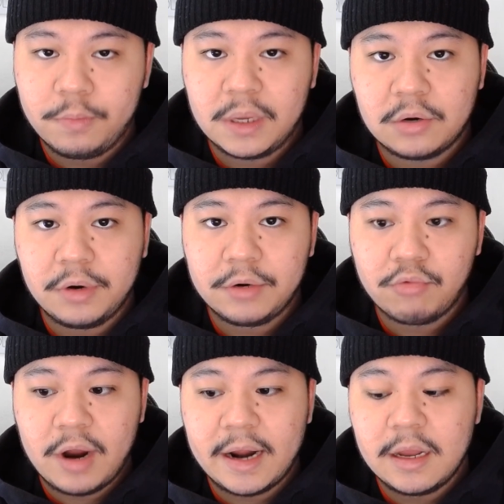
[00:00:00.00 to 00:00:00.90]
Bitcoin,
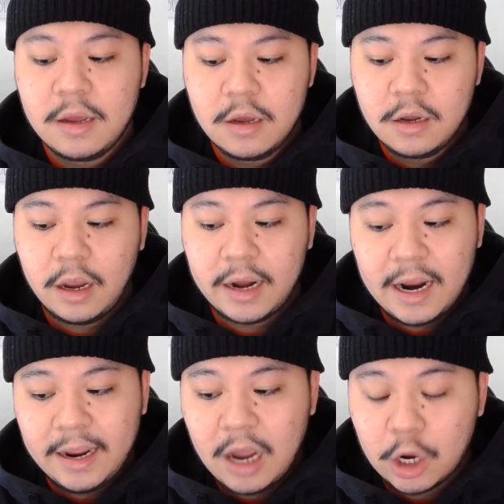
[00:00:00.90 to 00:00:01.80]
right? And
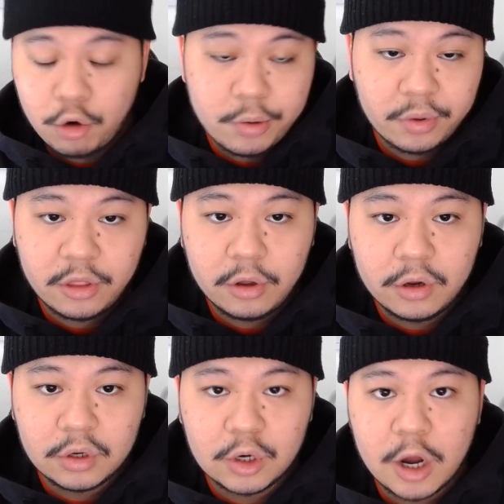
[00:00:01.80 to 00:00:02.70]
I agree with
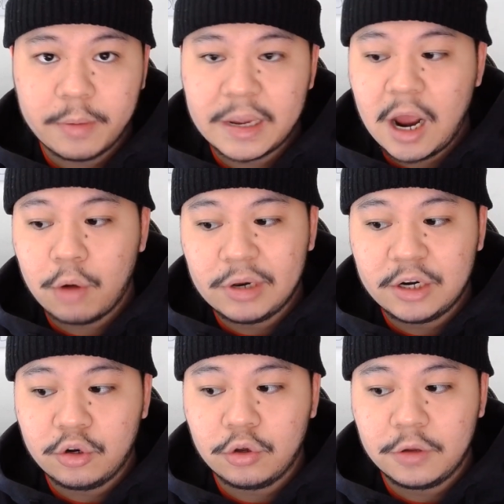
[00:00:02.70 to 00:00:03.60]
her, you know what I mean? I
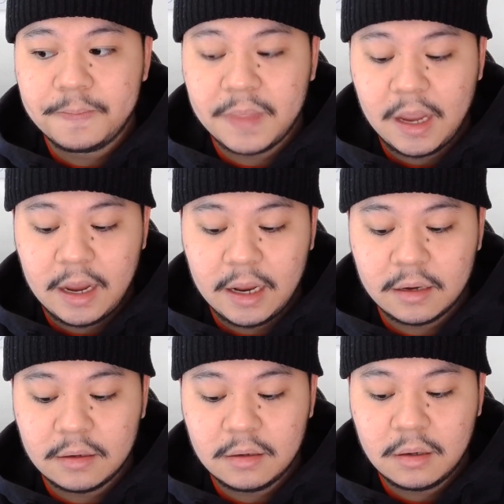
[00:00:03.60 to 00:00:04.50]
really do. And
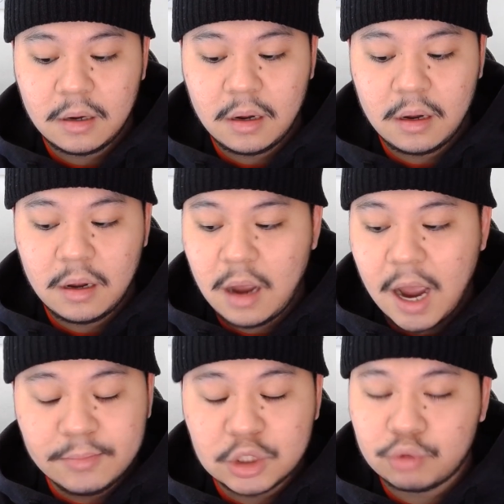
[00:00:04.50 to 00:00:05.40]

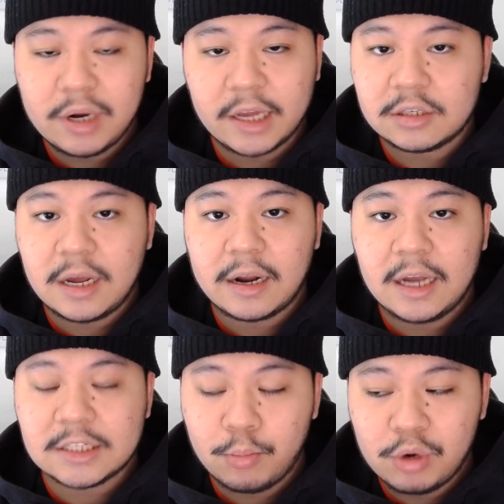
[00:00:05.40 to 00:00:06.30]
I'm just really excited,
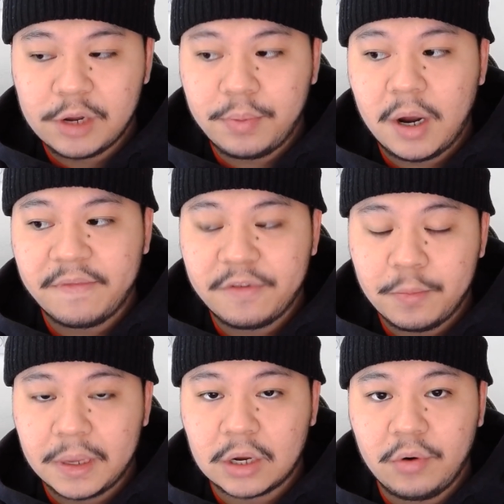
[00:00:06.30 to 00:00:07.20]
guys. I'm really pumped for
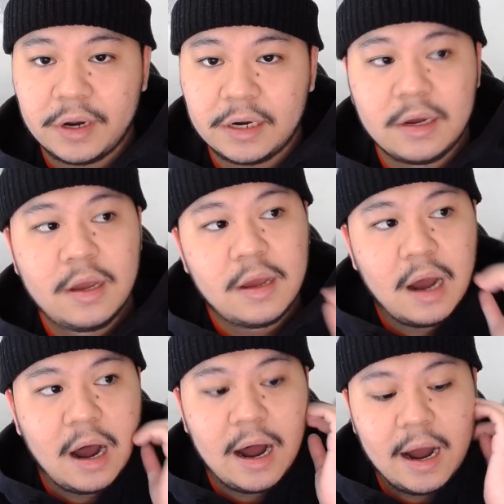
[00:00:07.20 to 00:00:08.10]
Bitcoin.
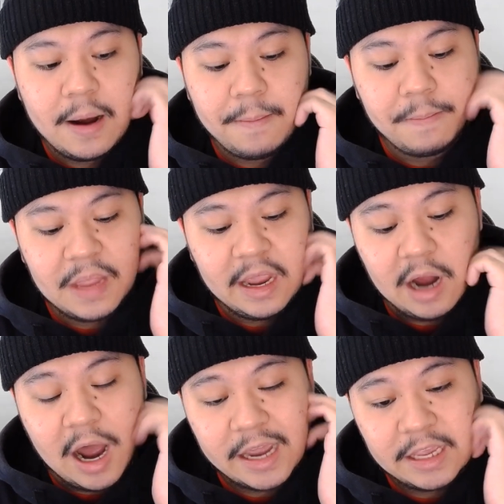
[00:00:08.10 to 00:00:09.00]
And
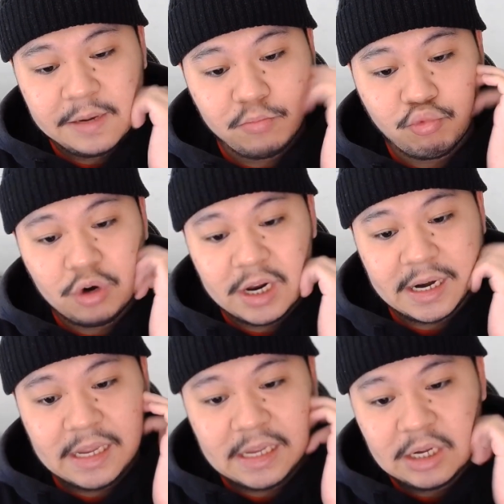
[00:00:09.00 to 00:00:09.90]
I am
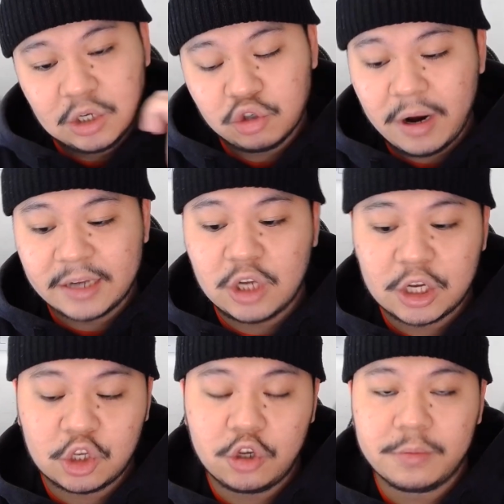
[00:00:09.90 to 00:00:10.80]
really trying to
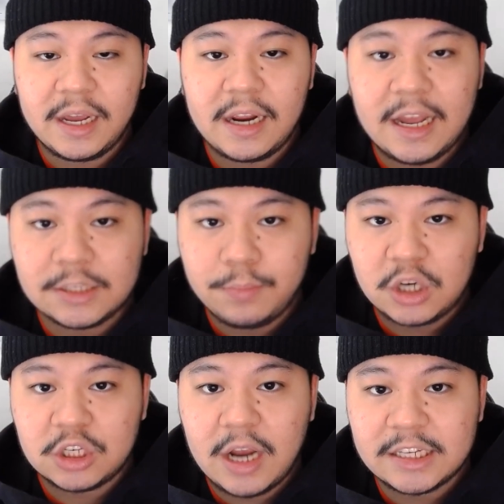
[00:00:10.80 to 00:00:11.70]
accumulate as
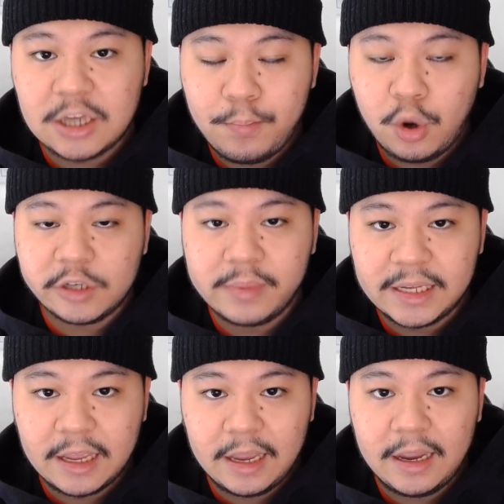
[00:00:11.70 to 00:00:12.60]
much as I possibly
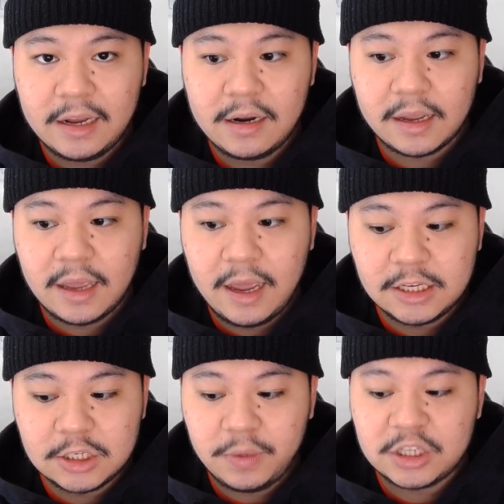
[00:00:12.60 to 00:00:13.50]
can, okay?
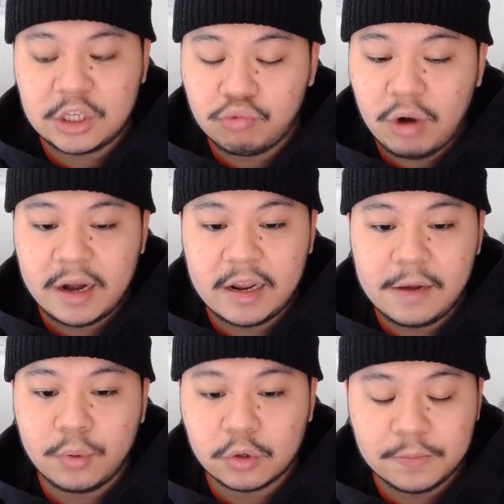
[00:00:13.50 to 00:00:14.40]
Especially right now,
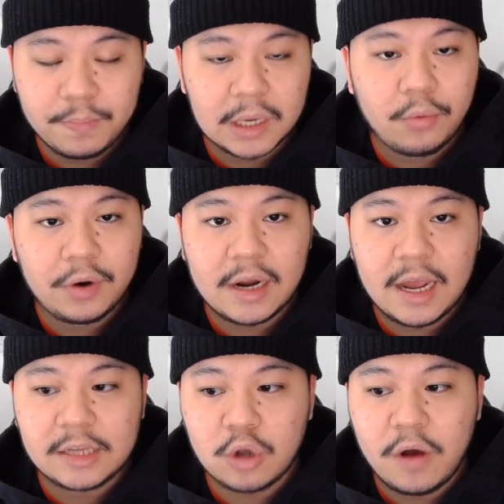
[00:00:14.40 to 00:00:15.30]
because Bitcoin
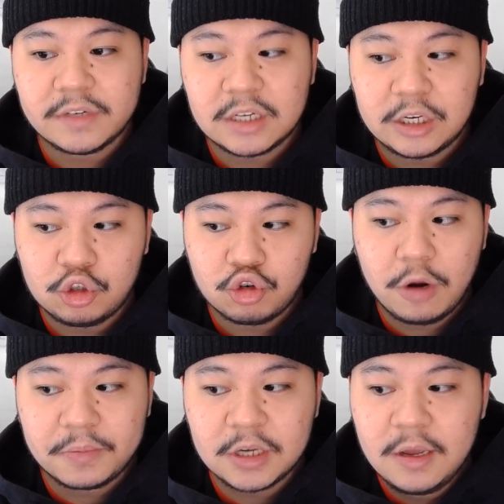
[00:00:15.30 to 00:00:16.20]
has obviously
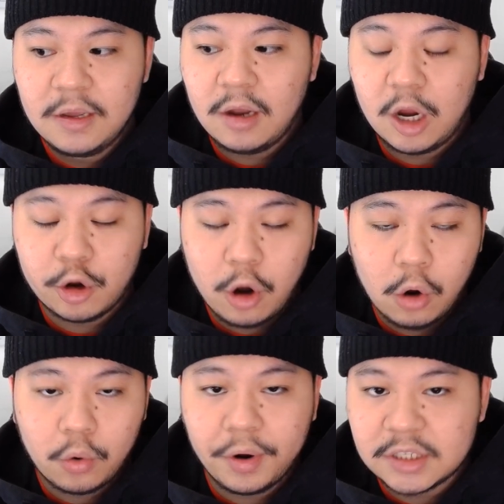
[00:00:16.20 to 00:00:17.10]
dropped. A lot of
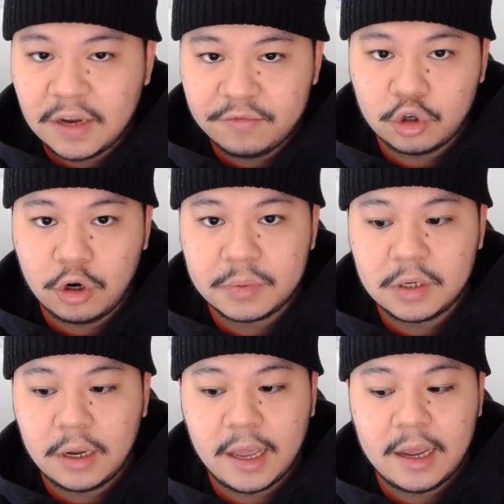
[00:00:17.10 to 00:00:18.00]
altcoins have
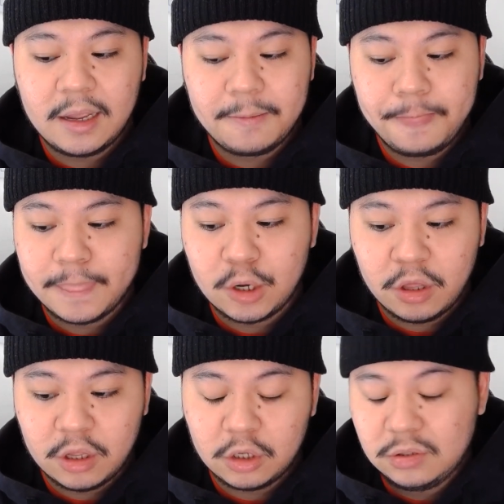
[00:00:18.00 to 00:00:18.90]
dropped, okay? You know,
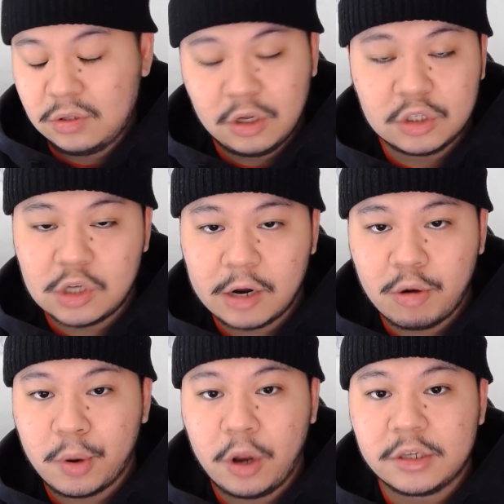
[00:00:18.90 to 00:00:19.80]
the entire
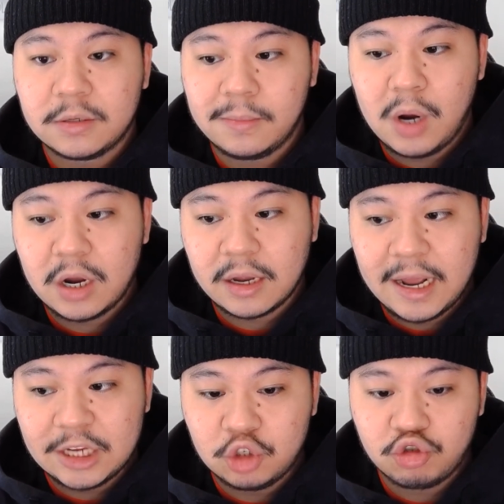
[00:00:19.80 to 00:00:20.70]
cryptocurrency market
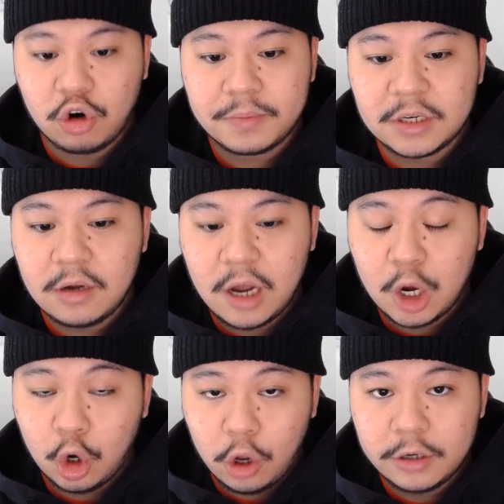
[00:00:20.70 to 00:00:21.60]
has dropped a
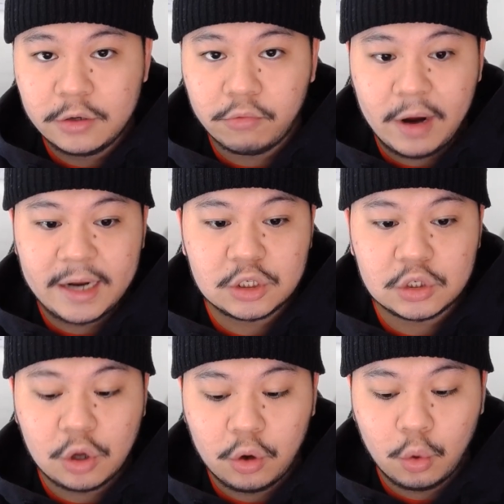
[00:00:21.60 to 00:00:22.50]
lot, right?
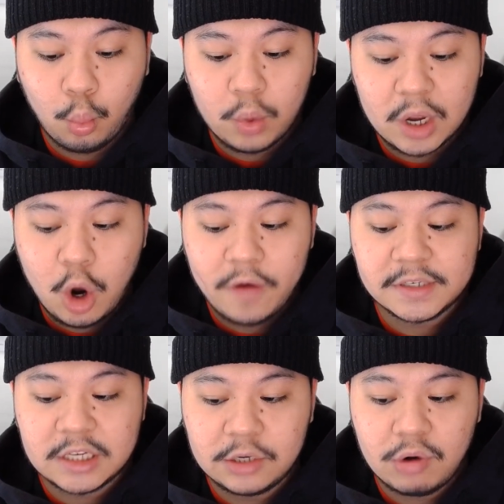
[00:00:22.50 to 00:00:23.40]
So we are
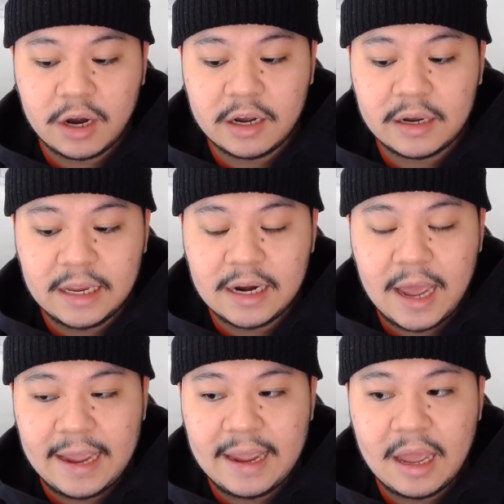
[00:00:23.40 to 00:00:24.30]
obviously right now in
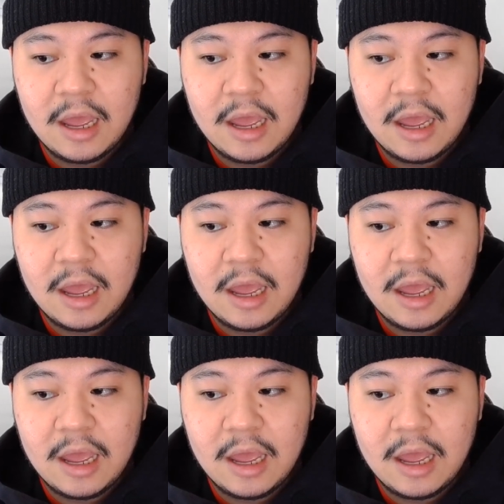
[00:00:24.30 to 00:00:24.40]
a